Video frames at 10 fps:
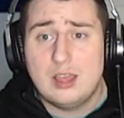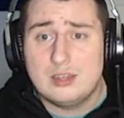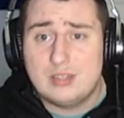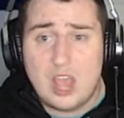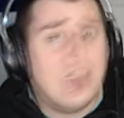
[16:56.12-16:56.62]

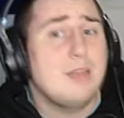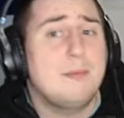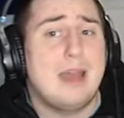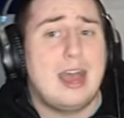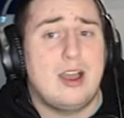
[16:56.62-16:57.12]
Talk
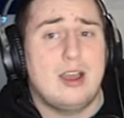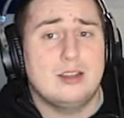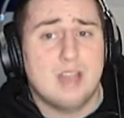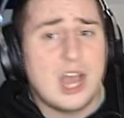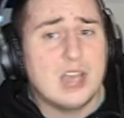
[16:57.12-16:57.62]
about,
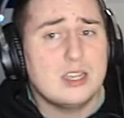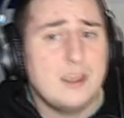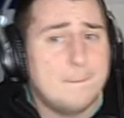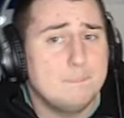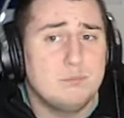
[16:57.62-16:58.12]
talk,
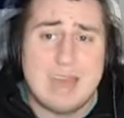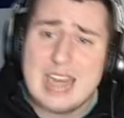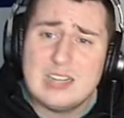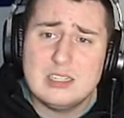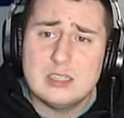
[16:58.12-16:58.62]

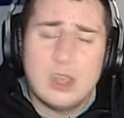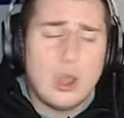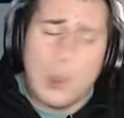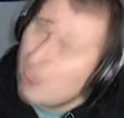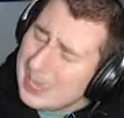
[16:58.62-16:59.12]
battle,
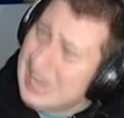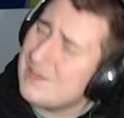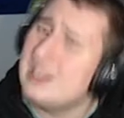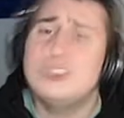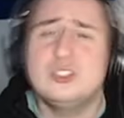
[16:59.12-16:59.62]
or
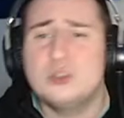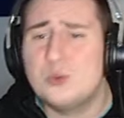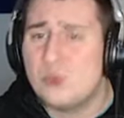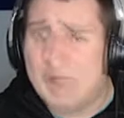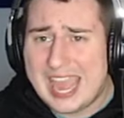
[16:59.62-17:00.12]
even a
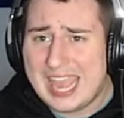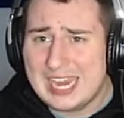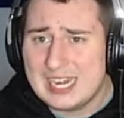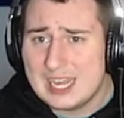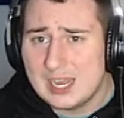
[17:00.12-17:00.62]

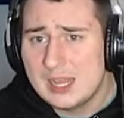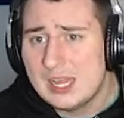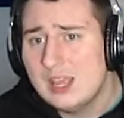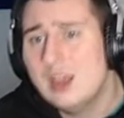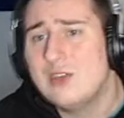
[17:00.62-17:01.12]
trade.
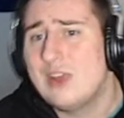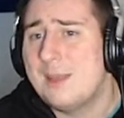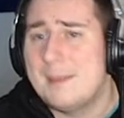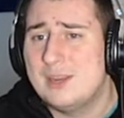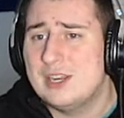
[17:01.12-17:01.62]

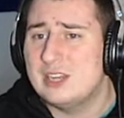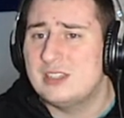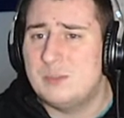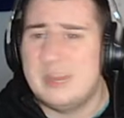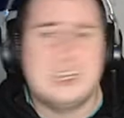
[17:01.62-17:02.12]
Remember your
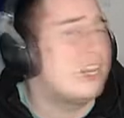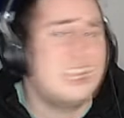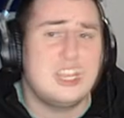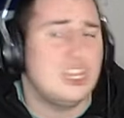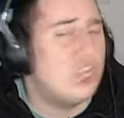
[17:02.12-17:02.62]
speech at
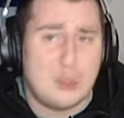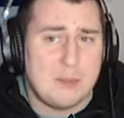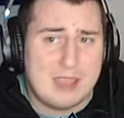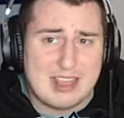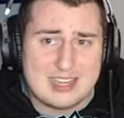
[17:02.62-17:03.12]

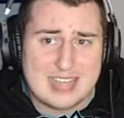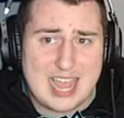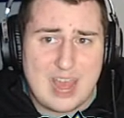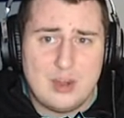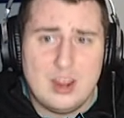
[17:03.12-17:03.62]
Accumula
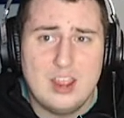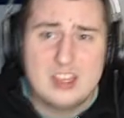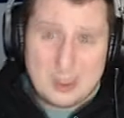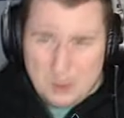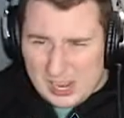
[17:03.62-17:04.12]
Town?
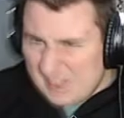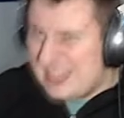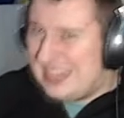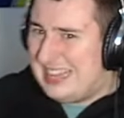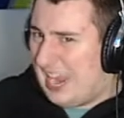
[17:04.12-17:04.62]
You weren't
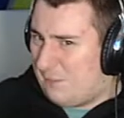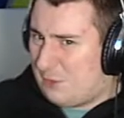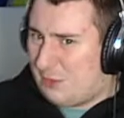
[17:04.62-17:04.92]
even there for